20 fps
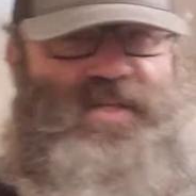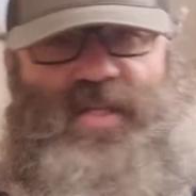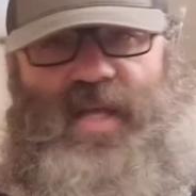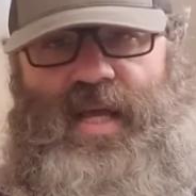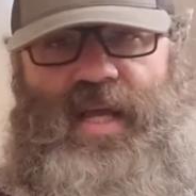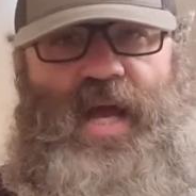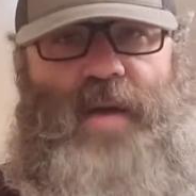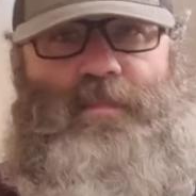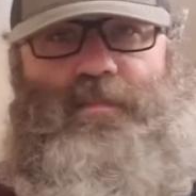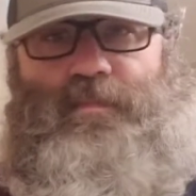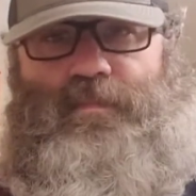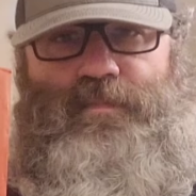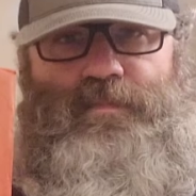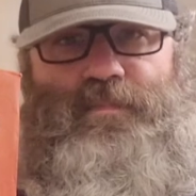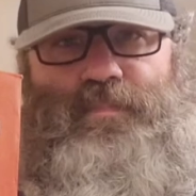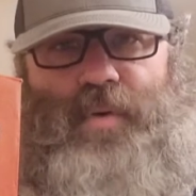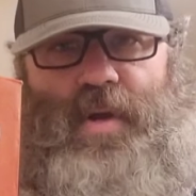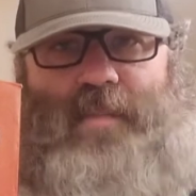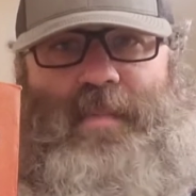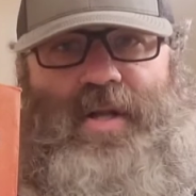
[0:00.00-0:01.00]
thing up
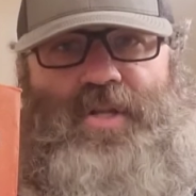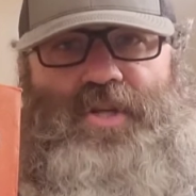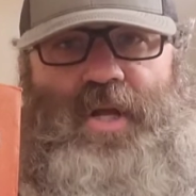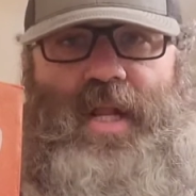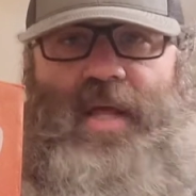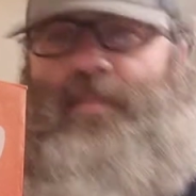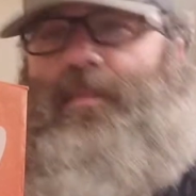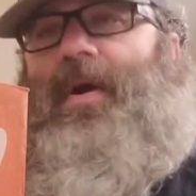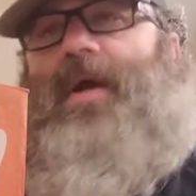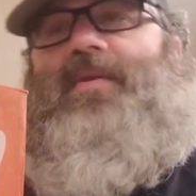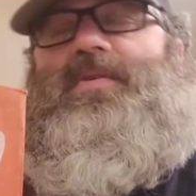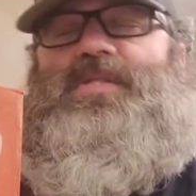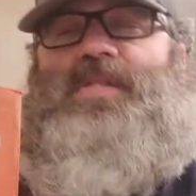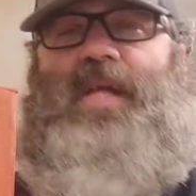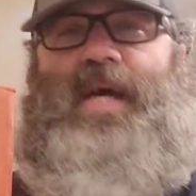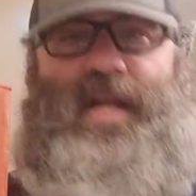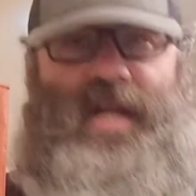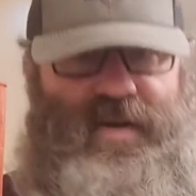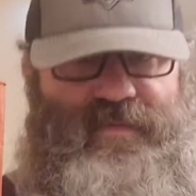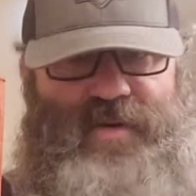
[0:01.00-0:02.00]
pretty much anywhere. There's a
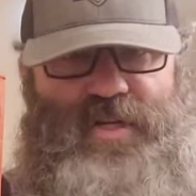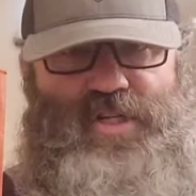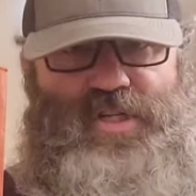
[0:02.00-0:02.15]
lot of different